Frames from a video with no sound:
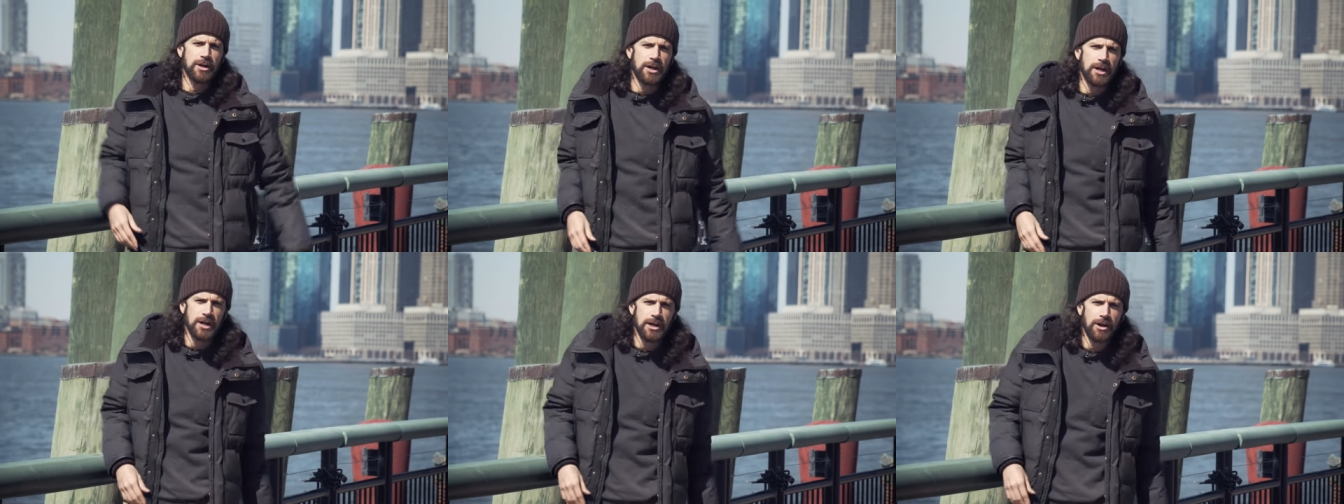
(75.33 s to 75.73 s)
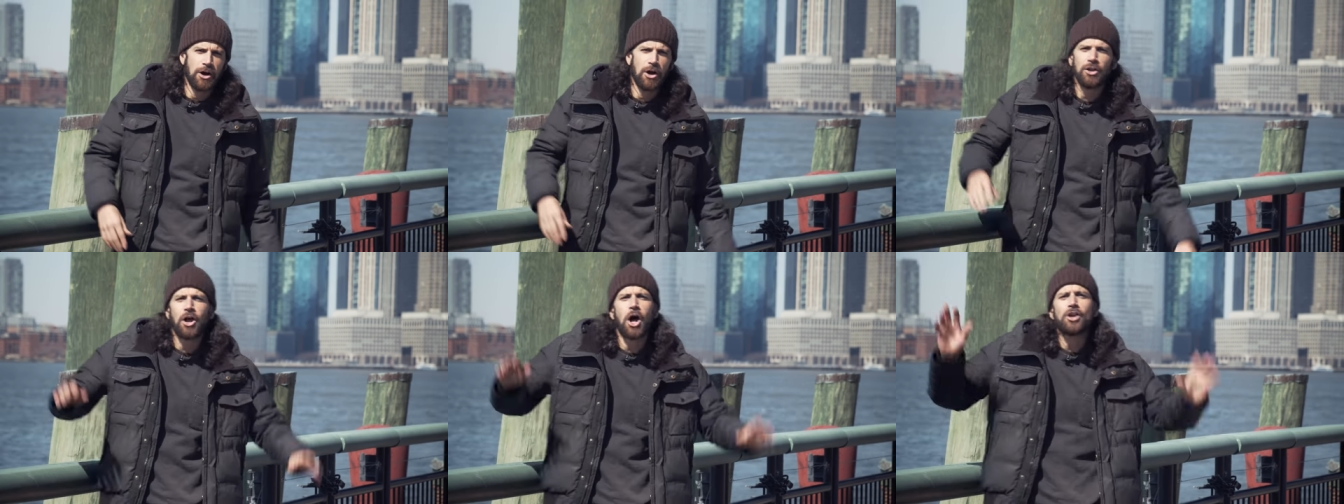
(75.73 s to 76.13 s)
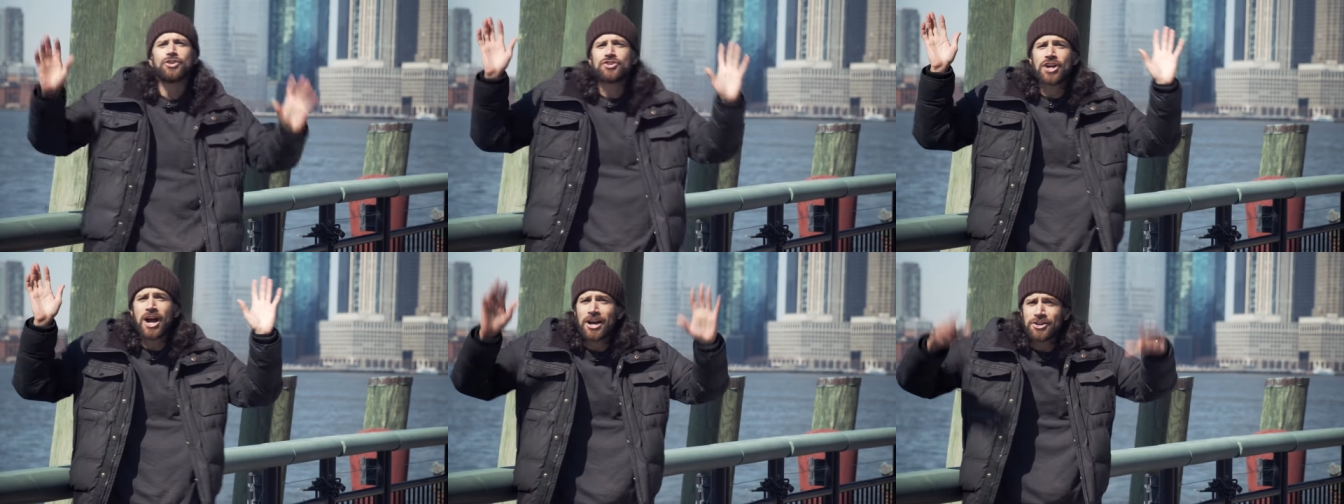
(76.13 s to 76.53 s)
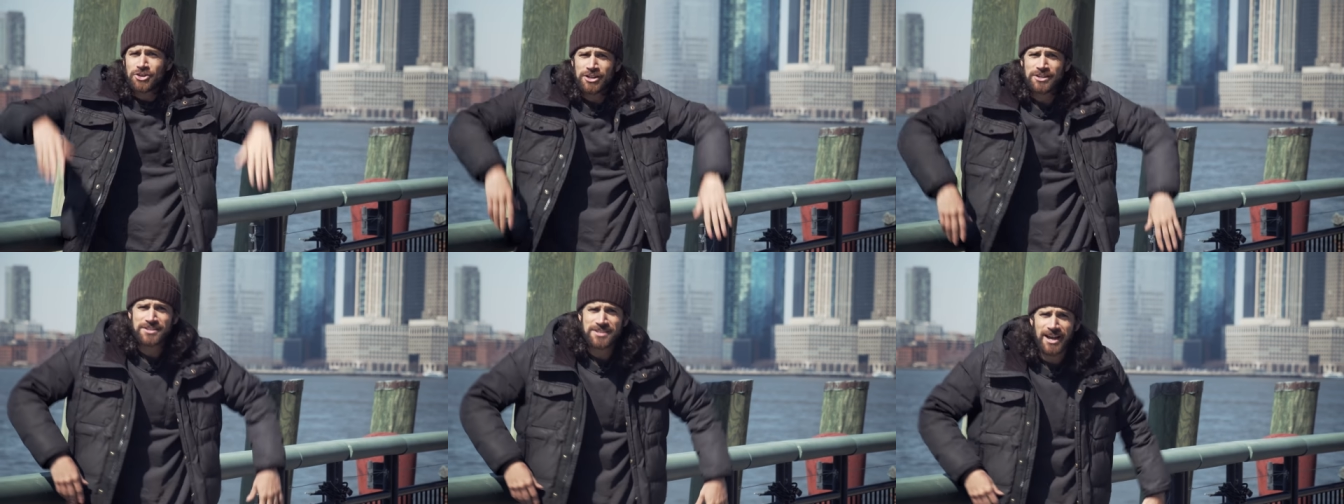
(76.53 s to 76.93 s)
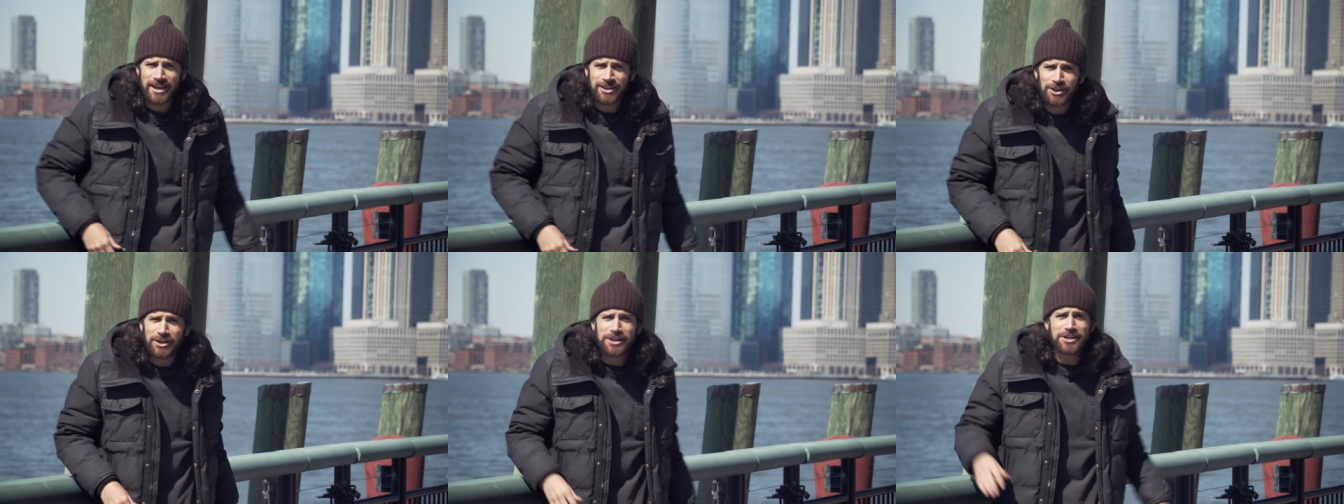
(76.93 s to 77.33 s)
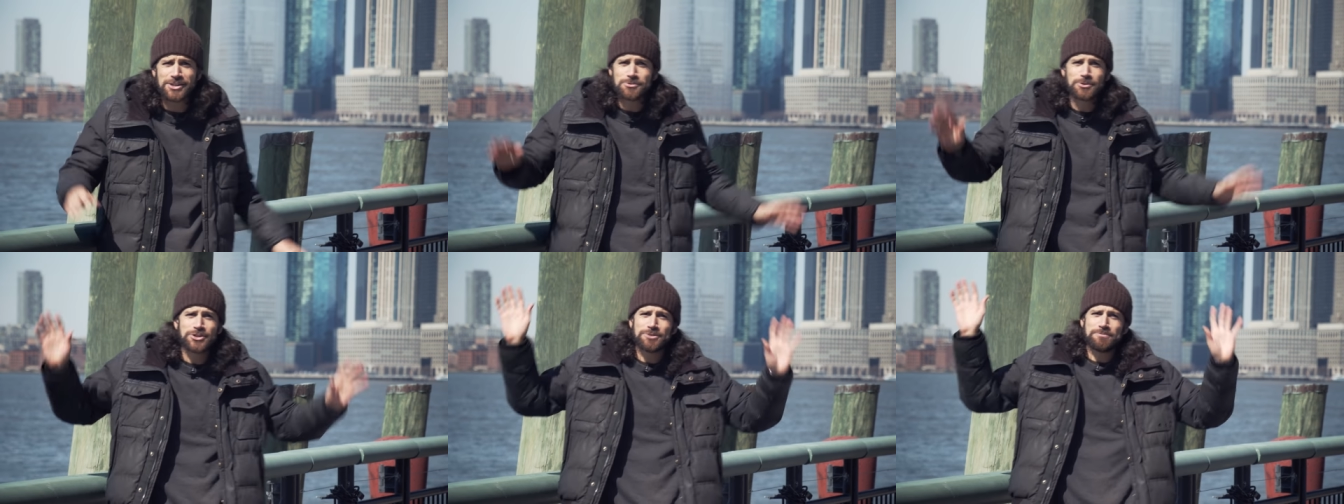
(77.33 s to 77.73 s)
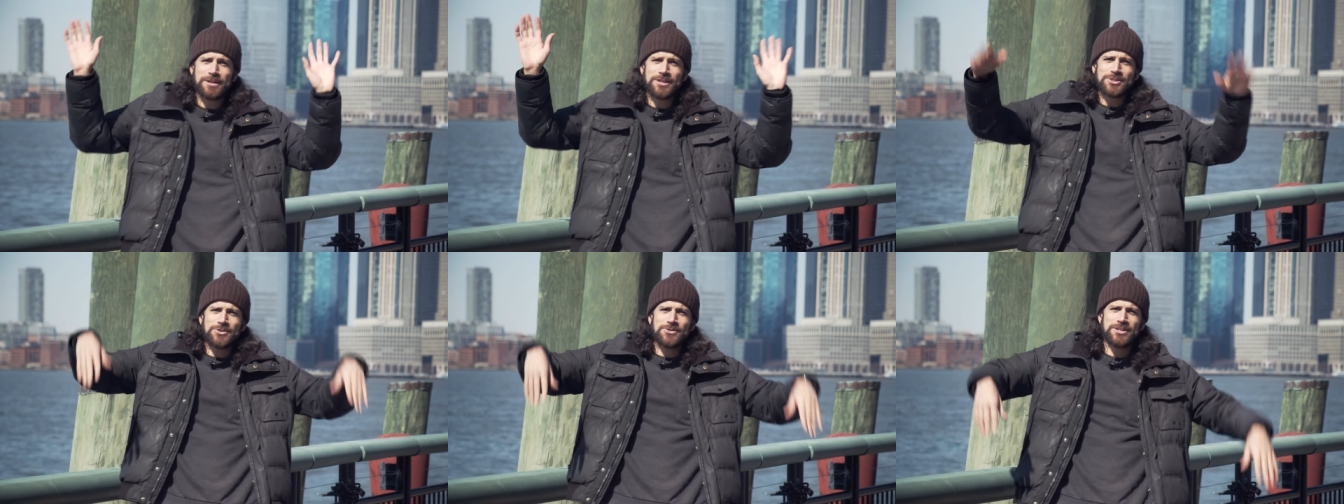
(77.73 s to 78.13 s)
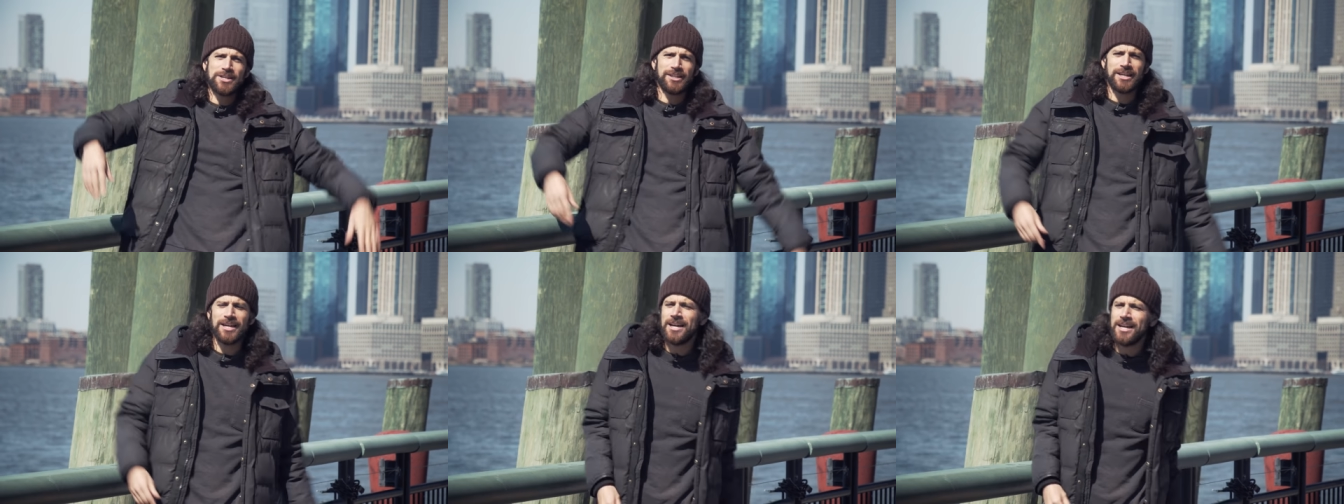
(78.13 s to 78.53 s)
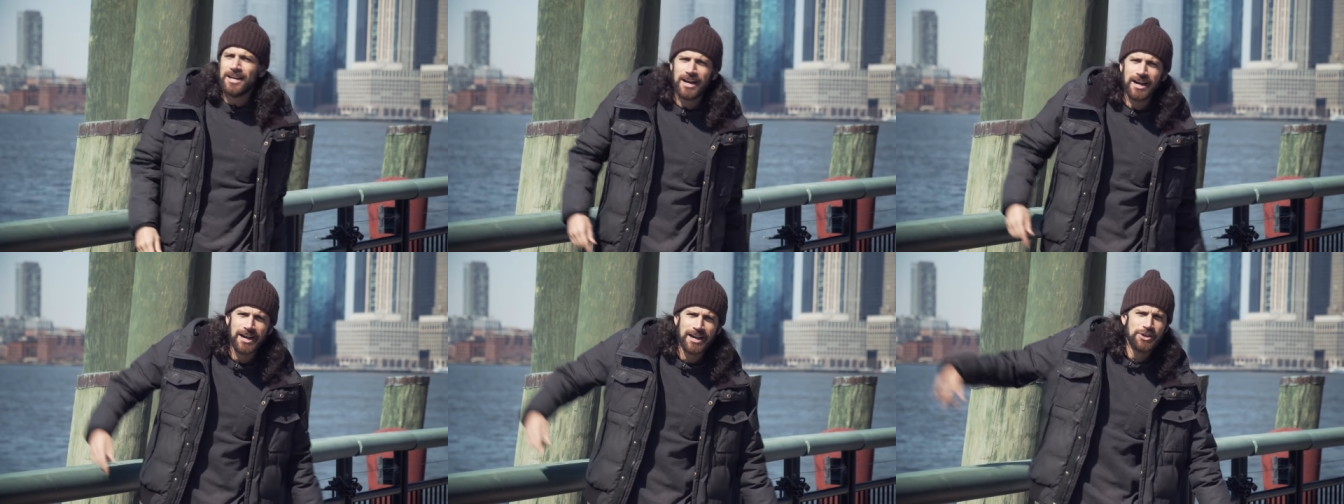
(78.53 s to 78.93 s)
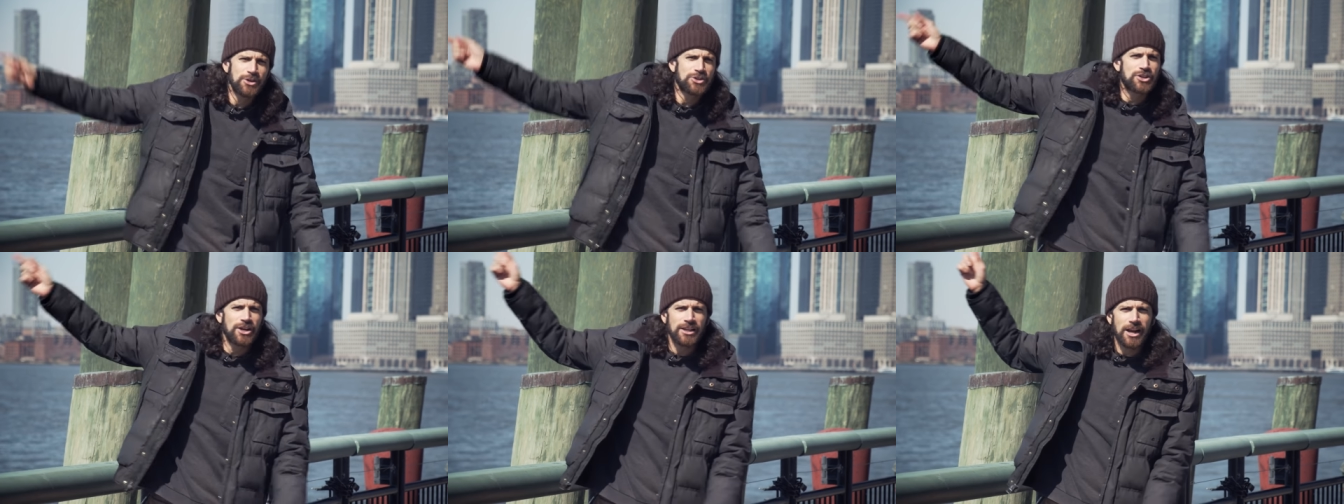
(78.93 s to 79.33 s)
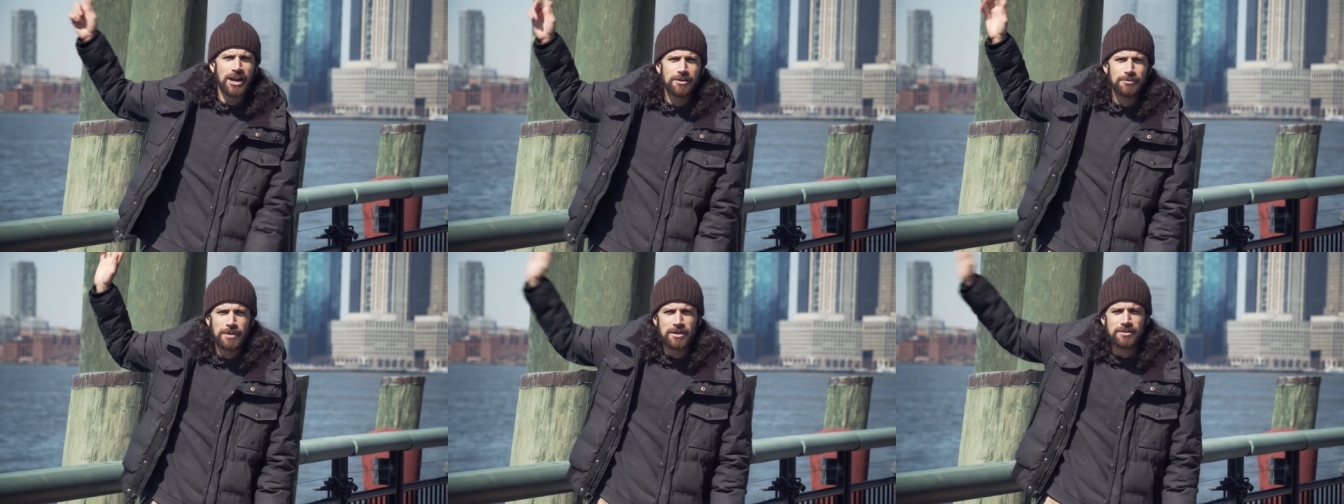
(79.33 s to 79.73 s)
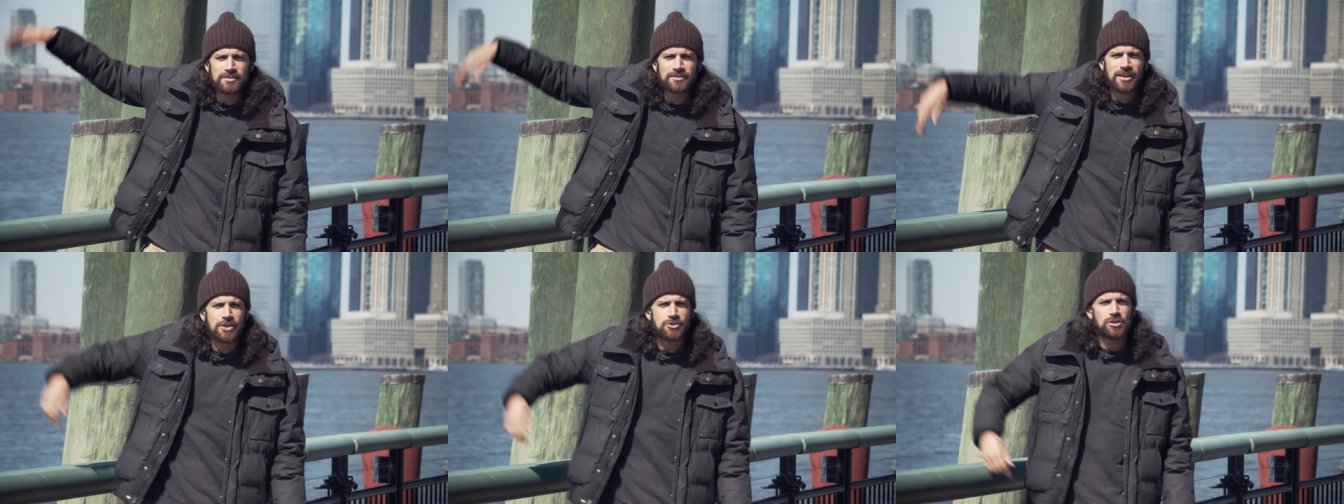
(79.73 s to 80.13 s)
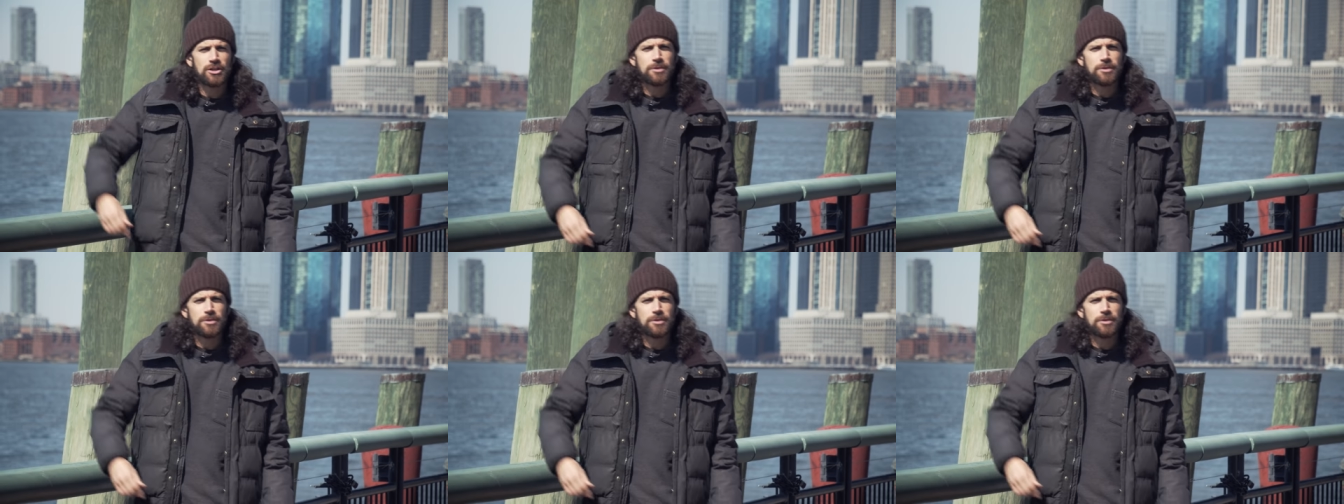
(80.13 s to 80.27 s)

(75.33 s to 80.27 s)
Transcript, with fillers: Uh, all, all, joshing aside, look at us, we're just being so silly. Uh, you can check that out in my Statue